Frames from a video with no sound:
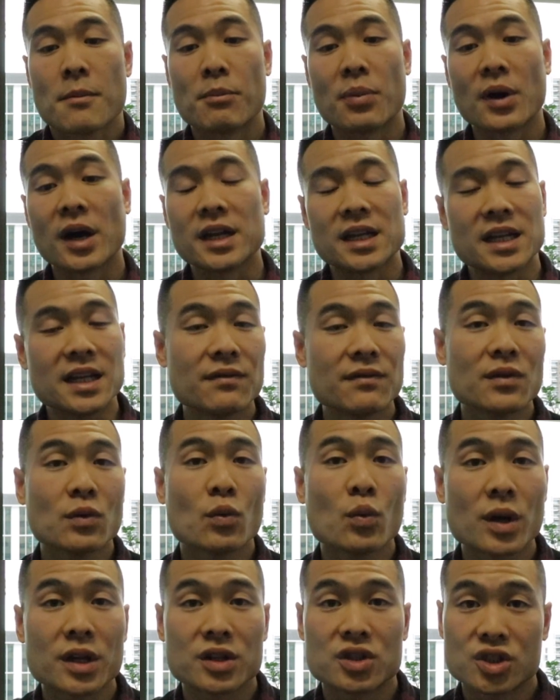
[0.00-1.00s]
But even
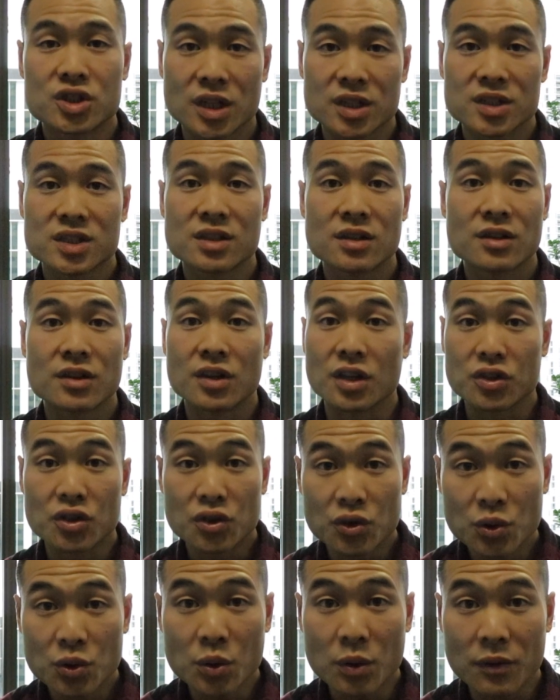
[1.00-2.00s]
with just the
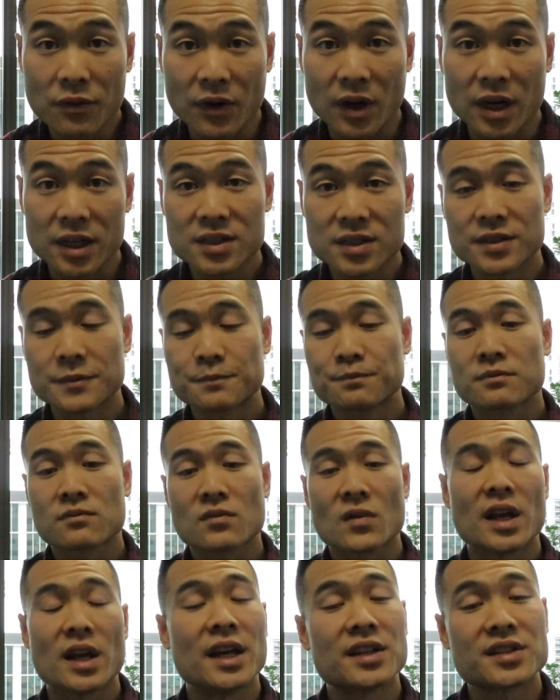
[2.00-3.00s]
two of us,
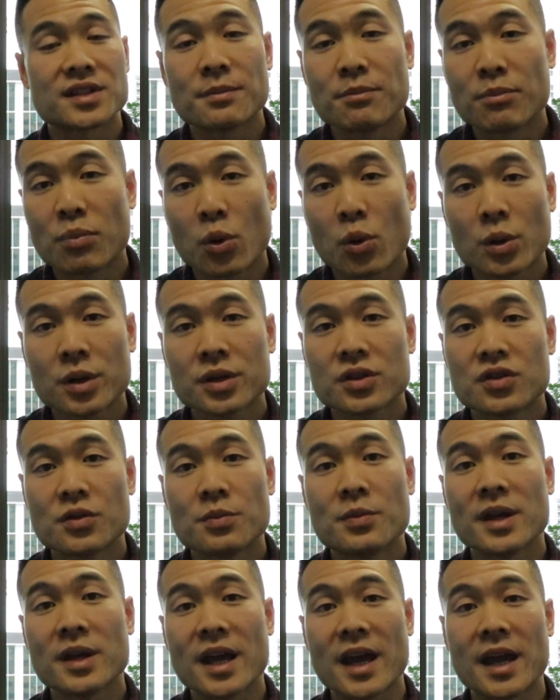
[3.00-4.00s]
it's important to
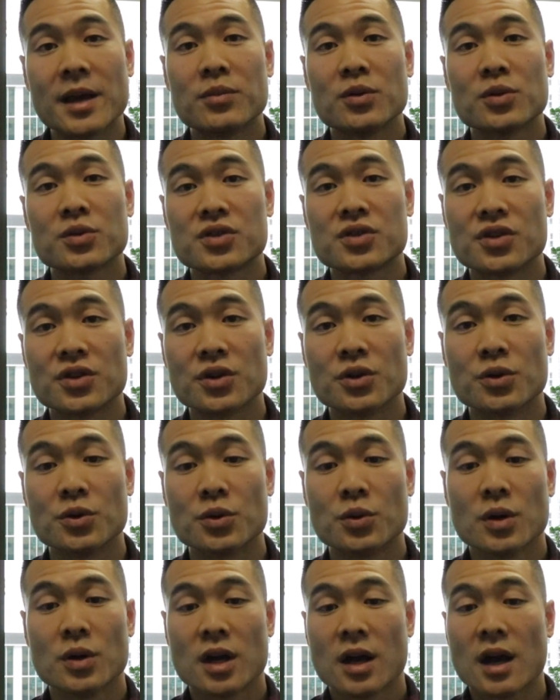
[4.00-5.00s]
be able to
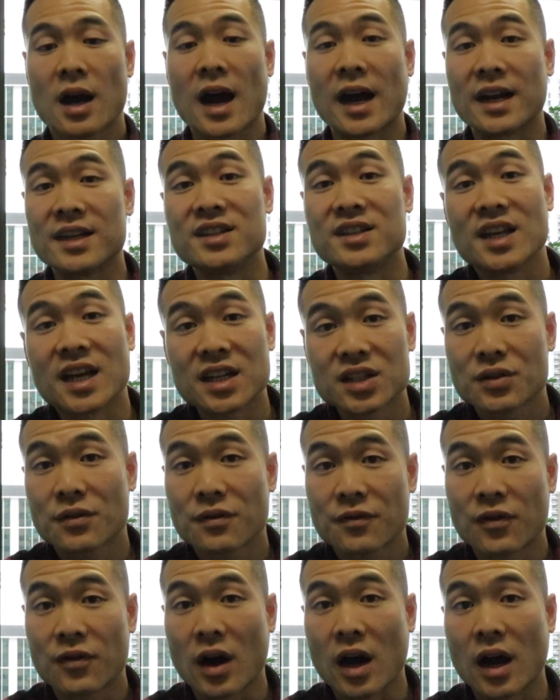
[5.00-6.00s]

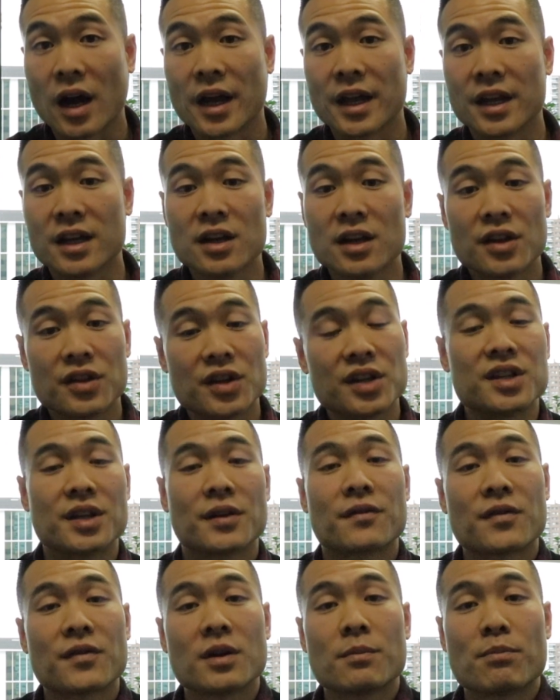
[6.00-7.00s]
identify the
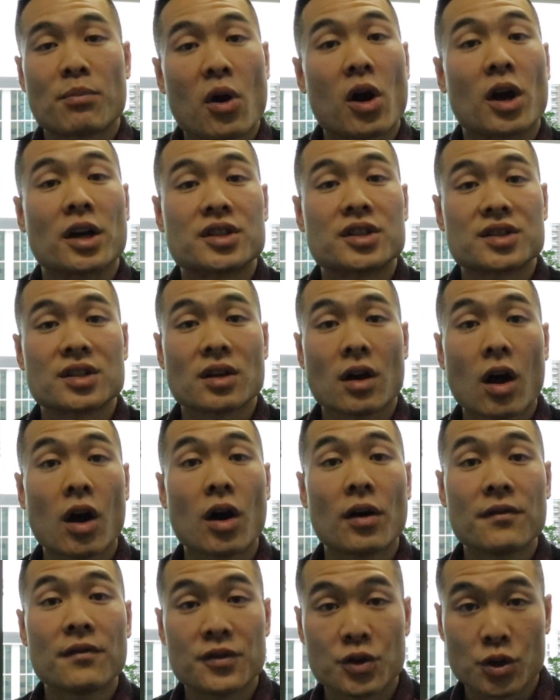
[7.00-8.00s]
different parts
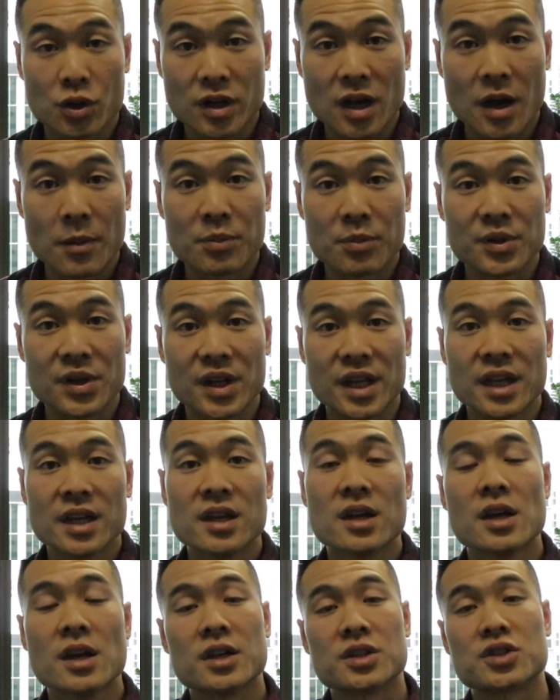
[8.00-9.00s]
of your company
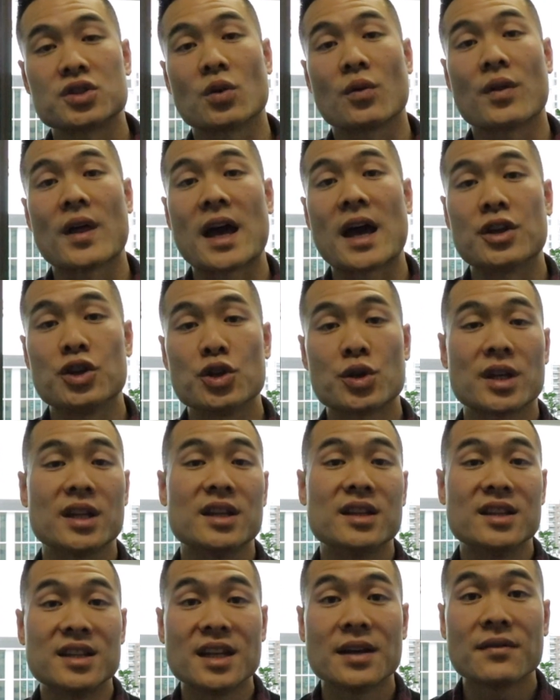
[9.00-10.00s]
so that you
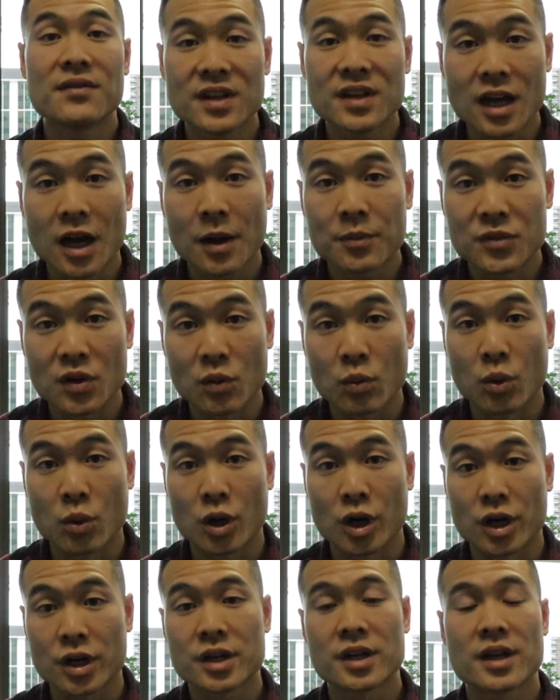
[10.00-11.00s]
can divvy up the
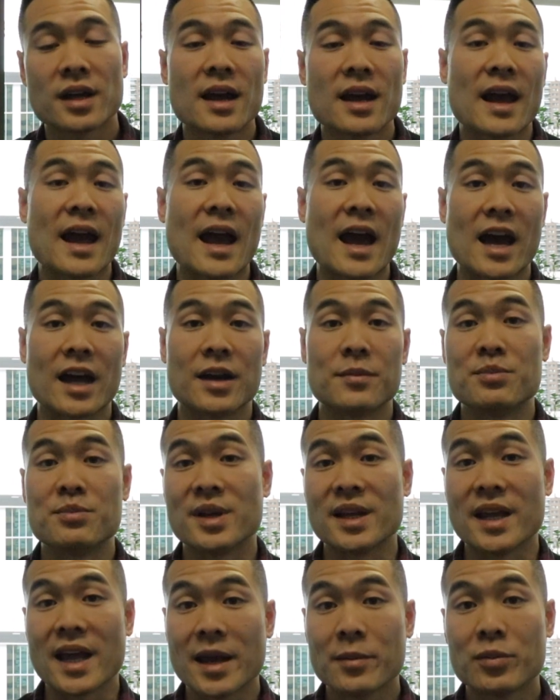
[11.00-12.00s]
work and
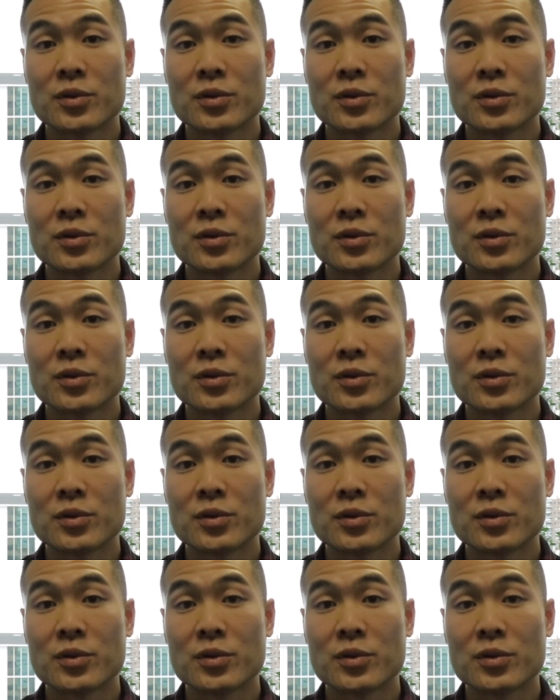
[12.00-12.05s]
be